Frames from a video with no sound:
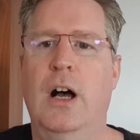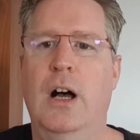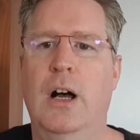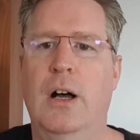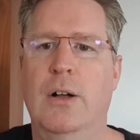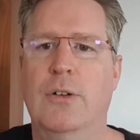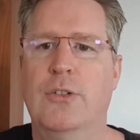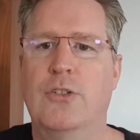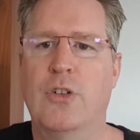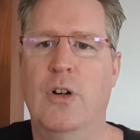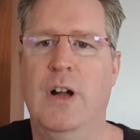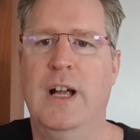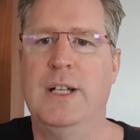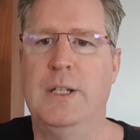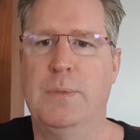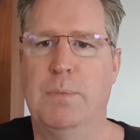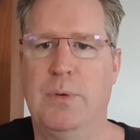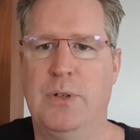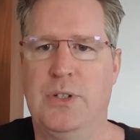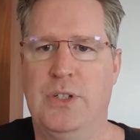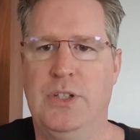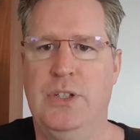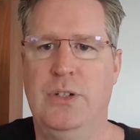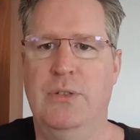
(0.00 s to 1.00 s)
trying to
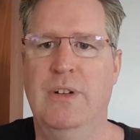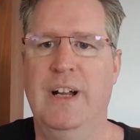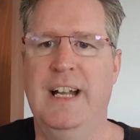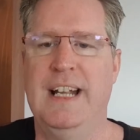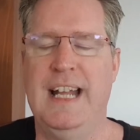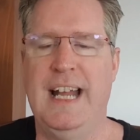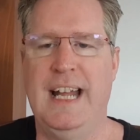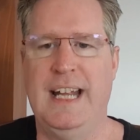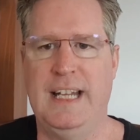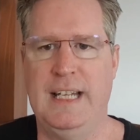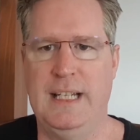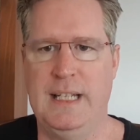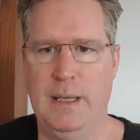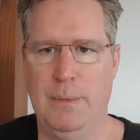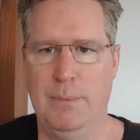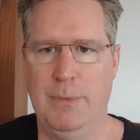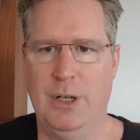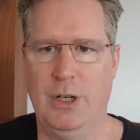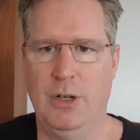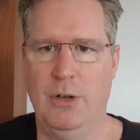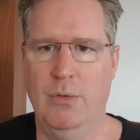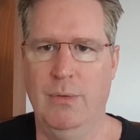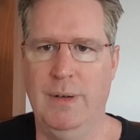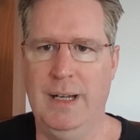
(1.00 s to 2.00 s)
pursue an
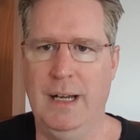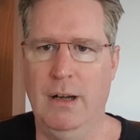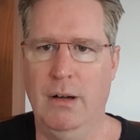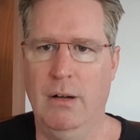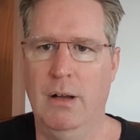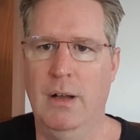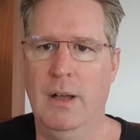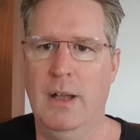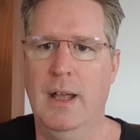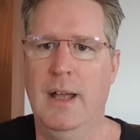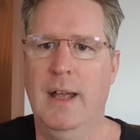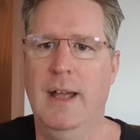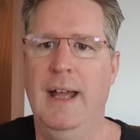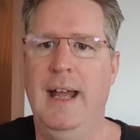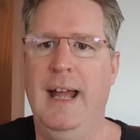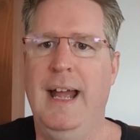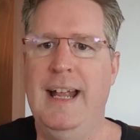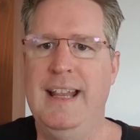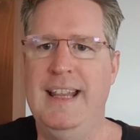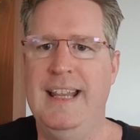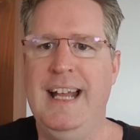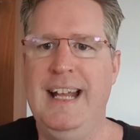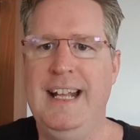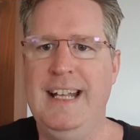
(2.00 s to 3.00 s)
academic career.
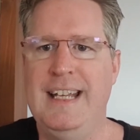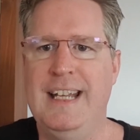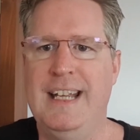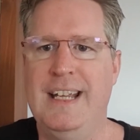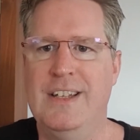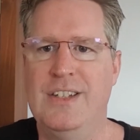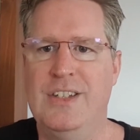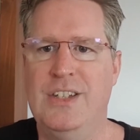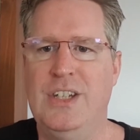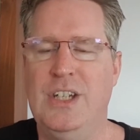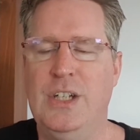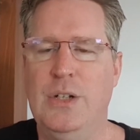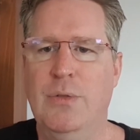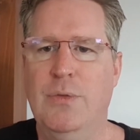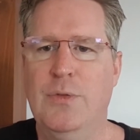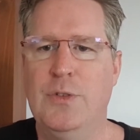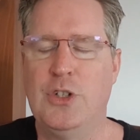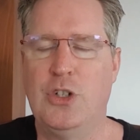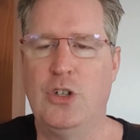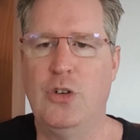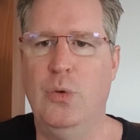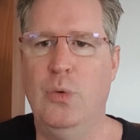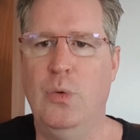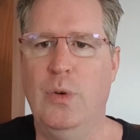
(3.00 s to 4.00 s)
And that is, you have a
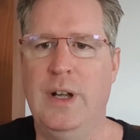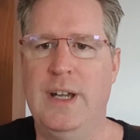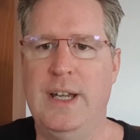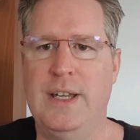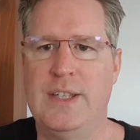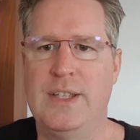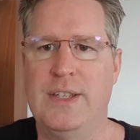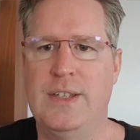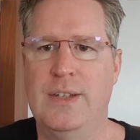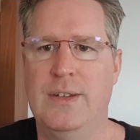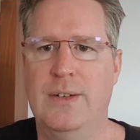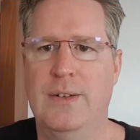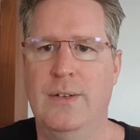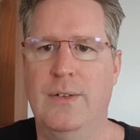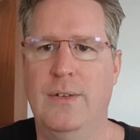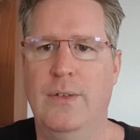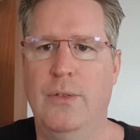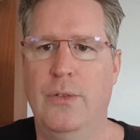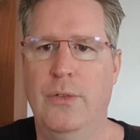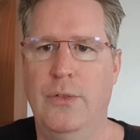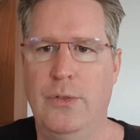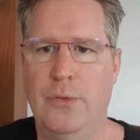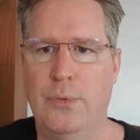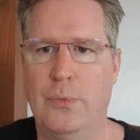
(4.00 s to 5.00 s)
choice,
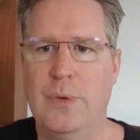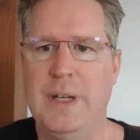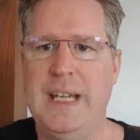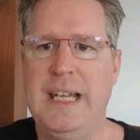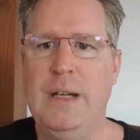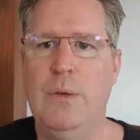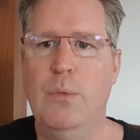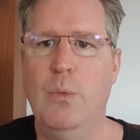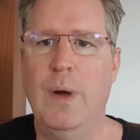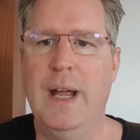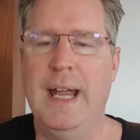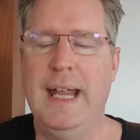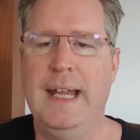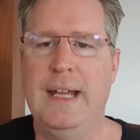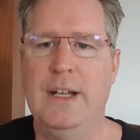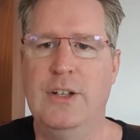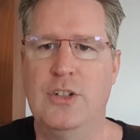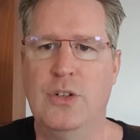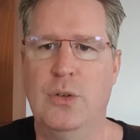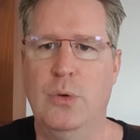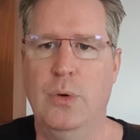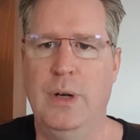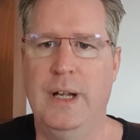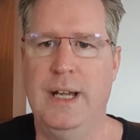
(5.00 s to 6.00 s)
three-way
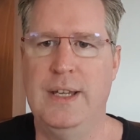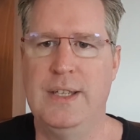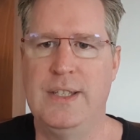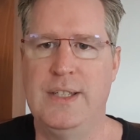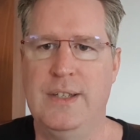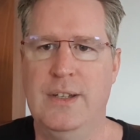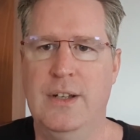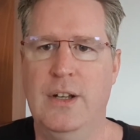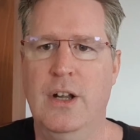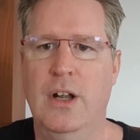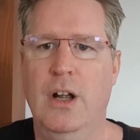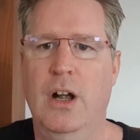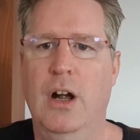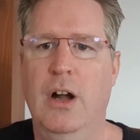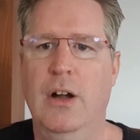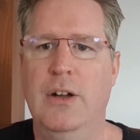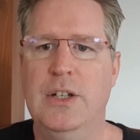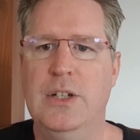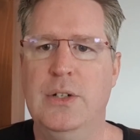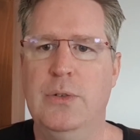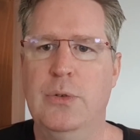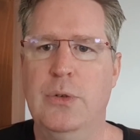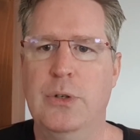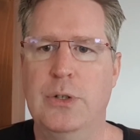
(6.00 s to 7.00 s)
choice. Are
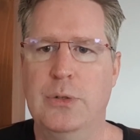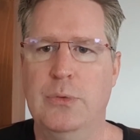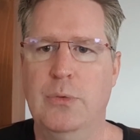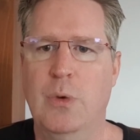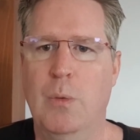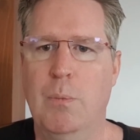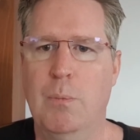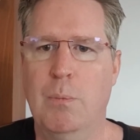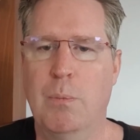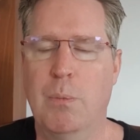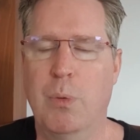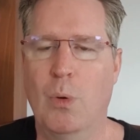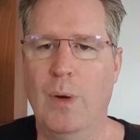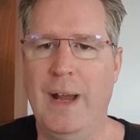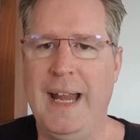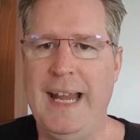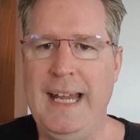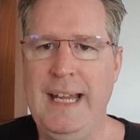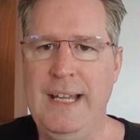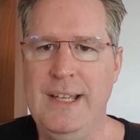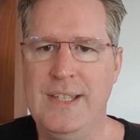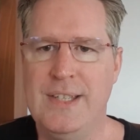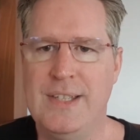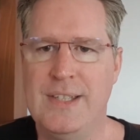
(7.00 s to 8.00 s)
you going to
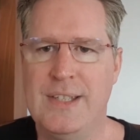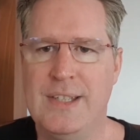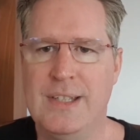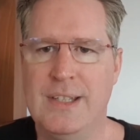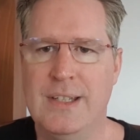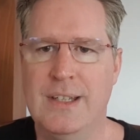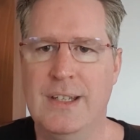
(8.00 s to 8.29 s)
embrace